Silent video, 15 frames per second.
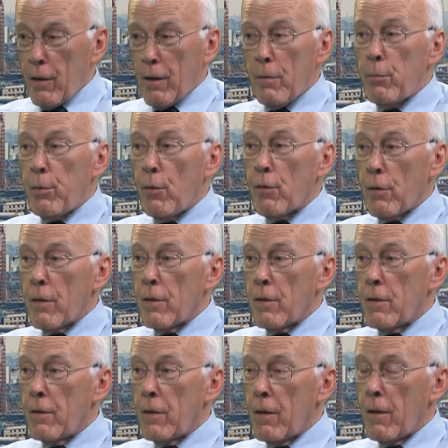
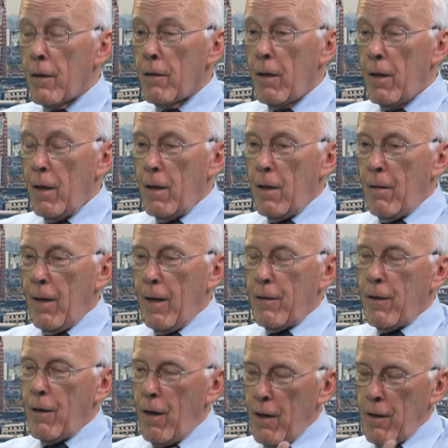important. And
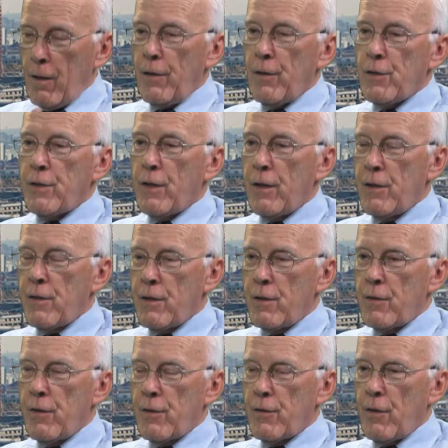there are clear signs that
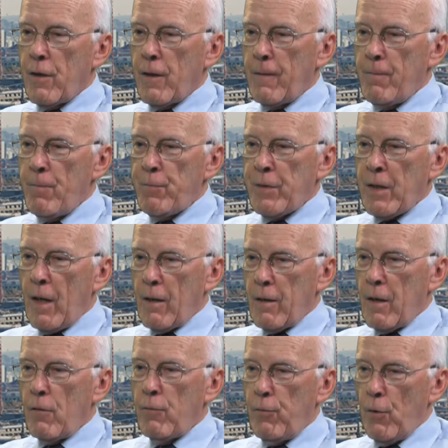Treasury are
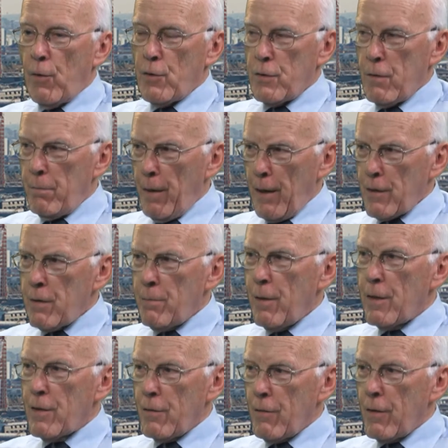now focused on
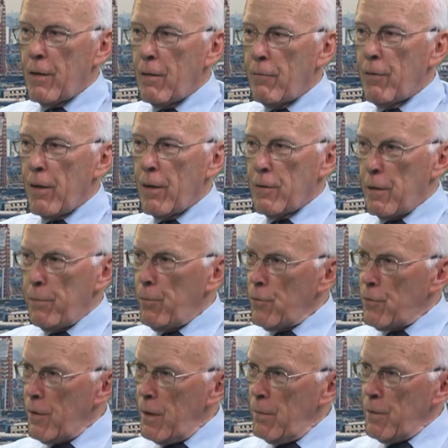maximising recovery as opposed
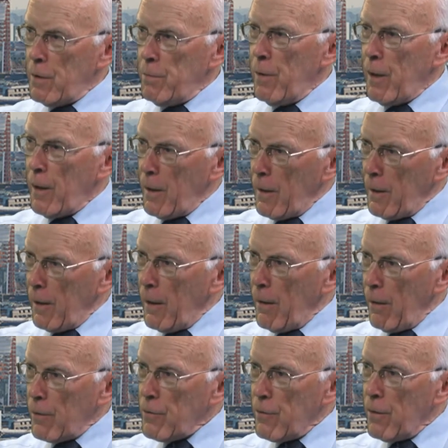to how much money can I get
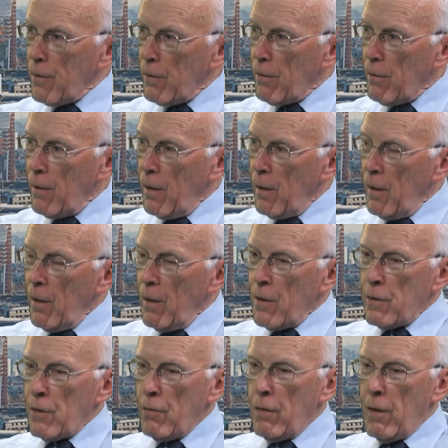next year.
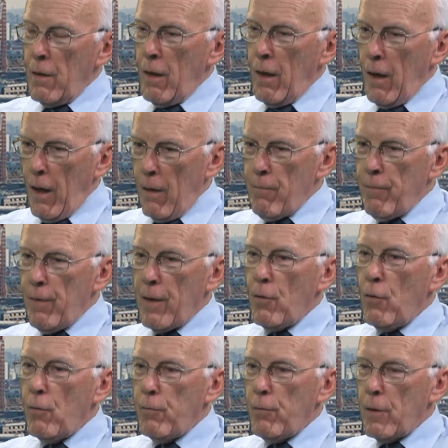So I'm very
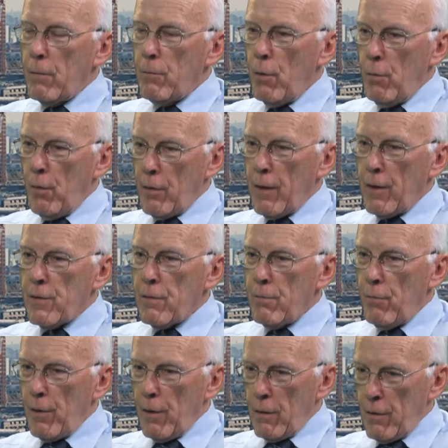hopeful that we will get some
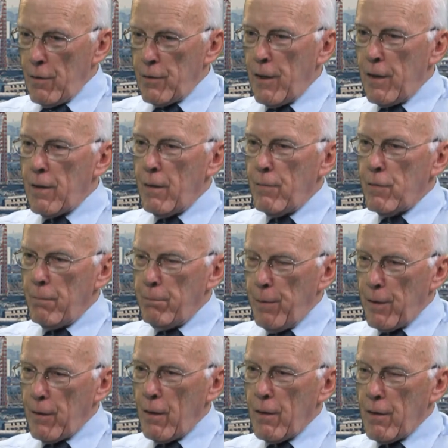real incentives, some
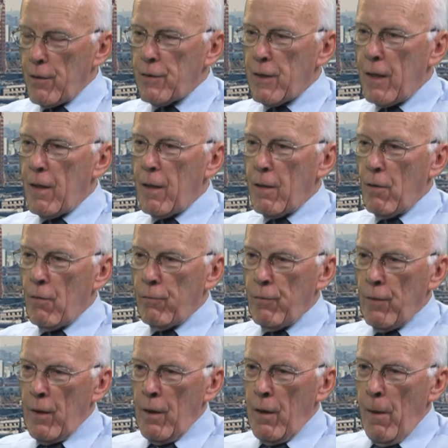better understanding of
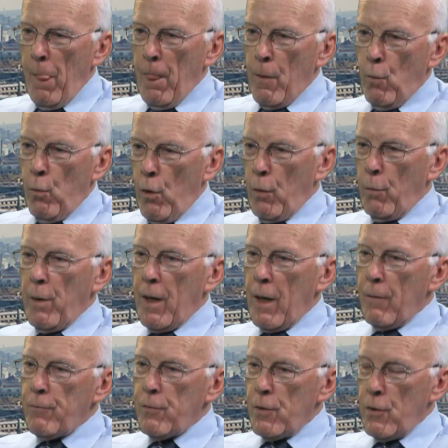what do we
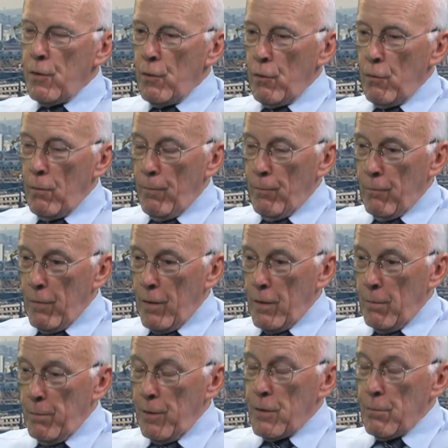have to do in the medium